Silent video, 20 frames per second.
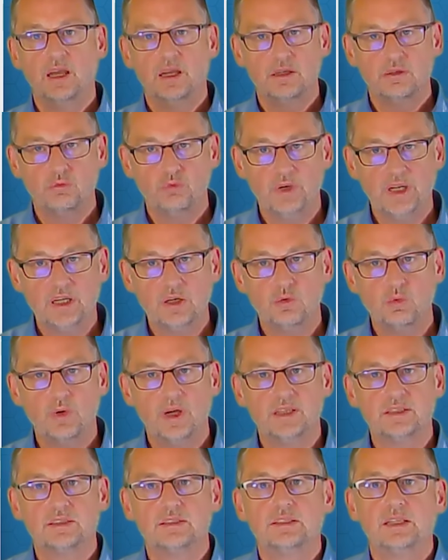
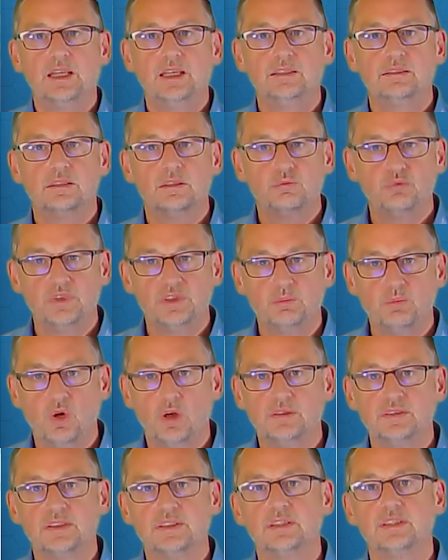requests and
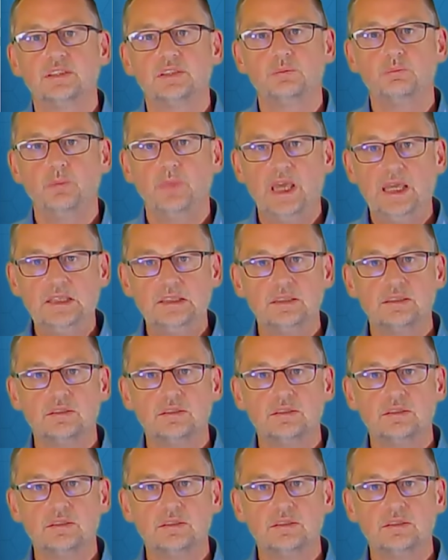responses based